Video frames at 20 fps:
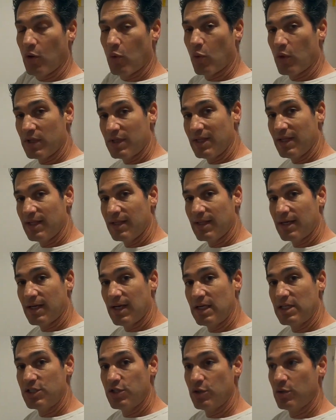One thing that
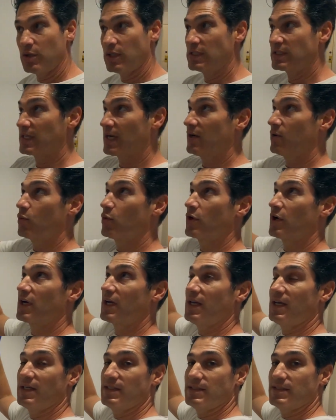I do is I work